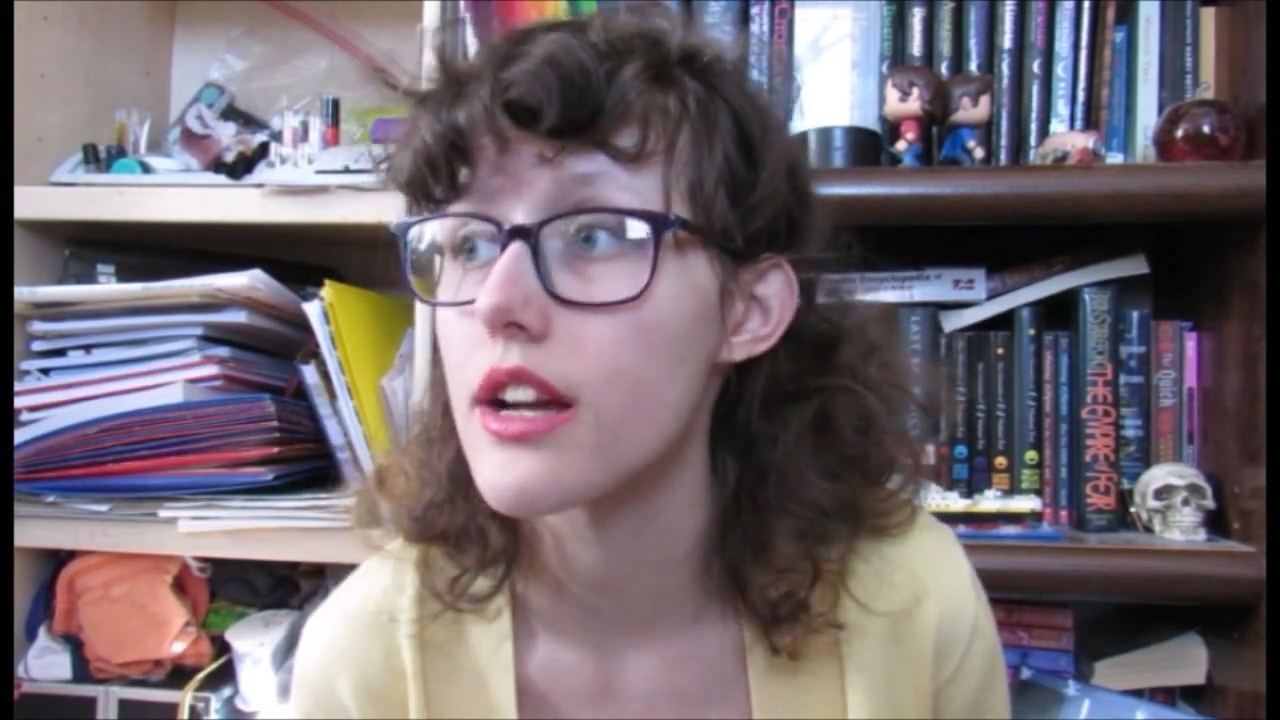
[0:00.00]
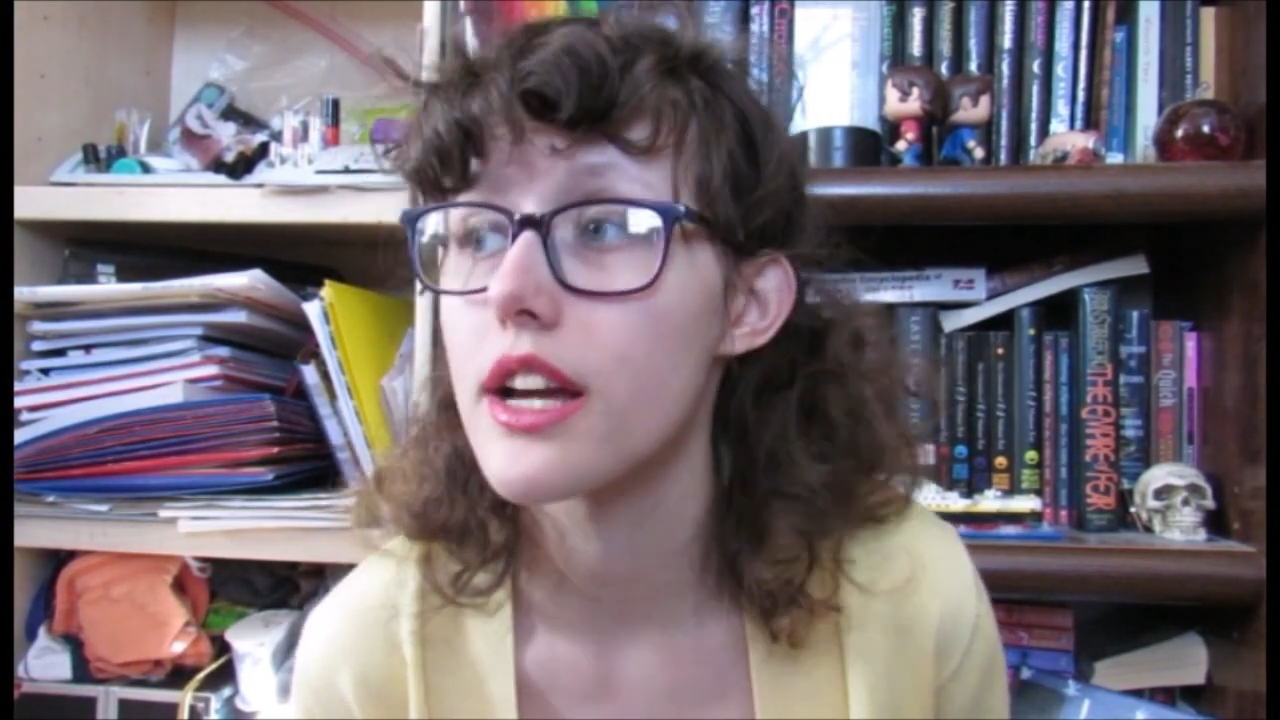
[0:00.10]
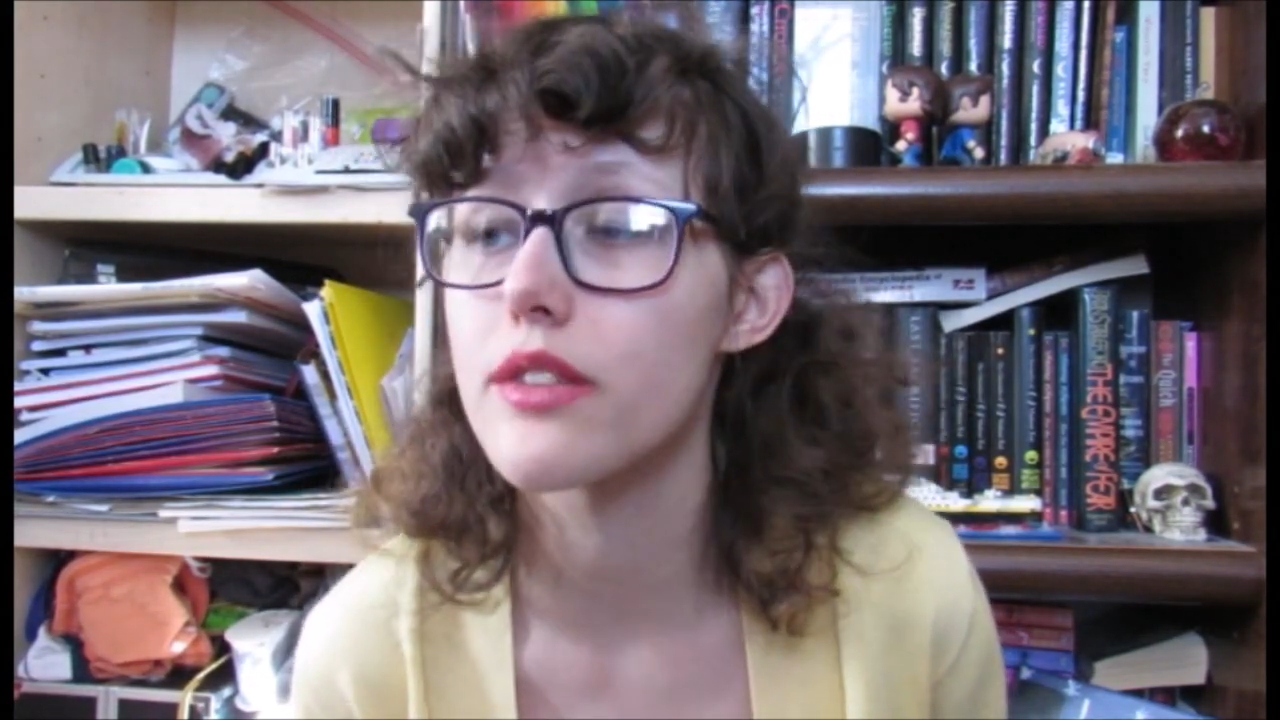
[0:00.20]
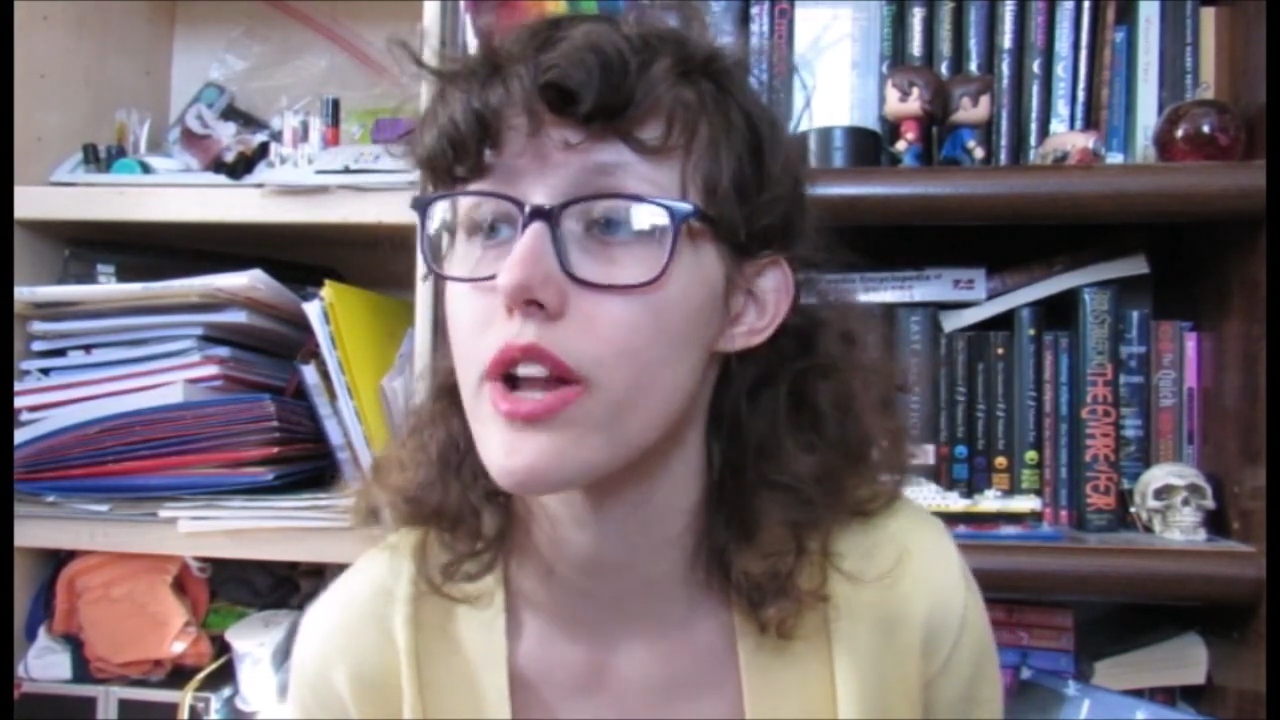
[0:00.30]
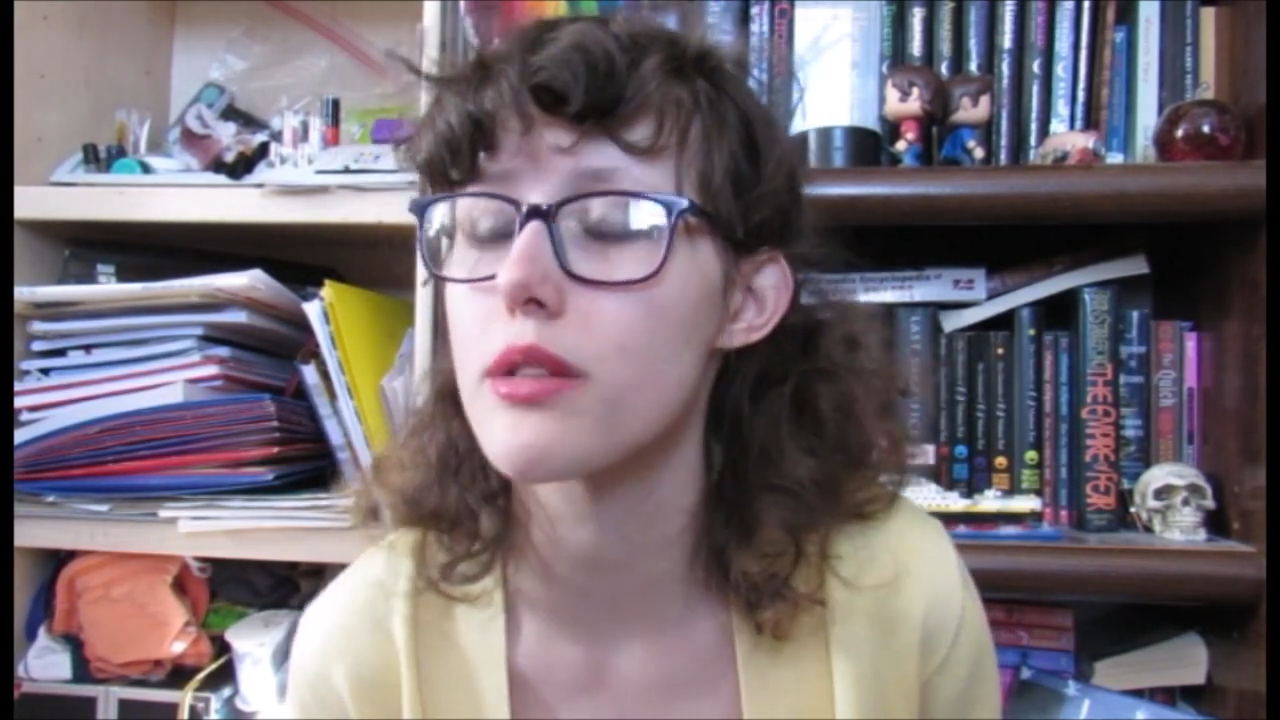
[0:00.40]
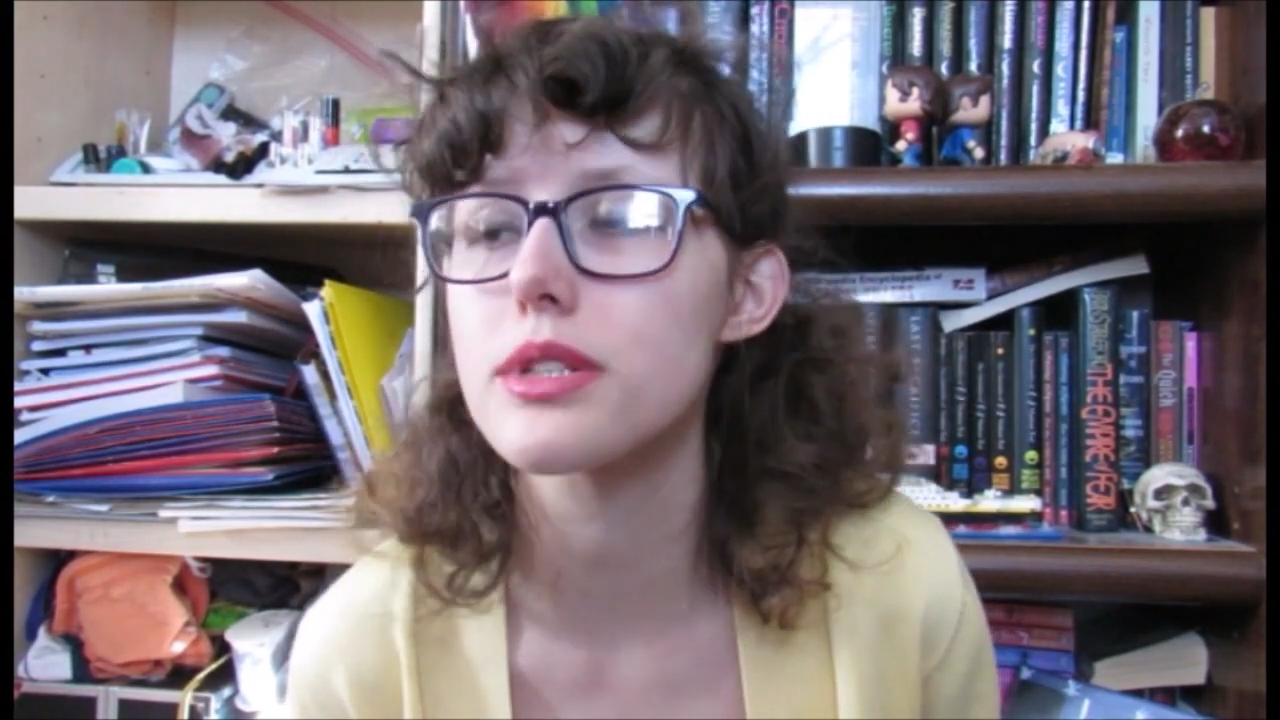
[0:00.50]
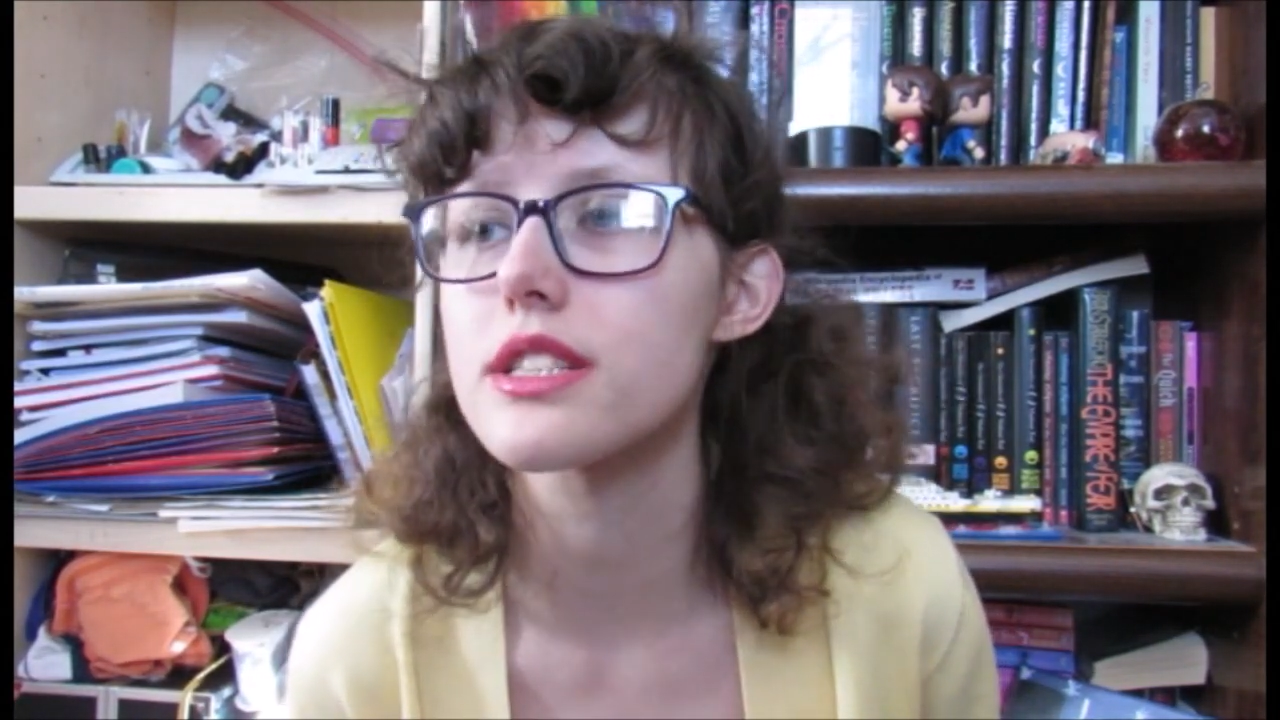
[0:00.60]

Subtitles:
and randomly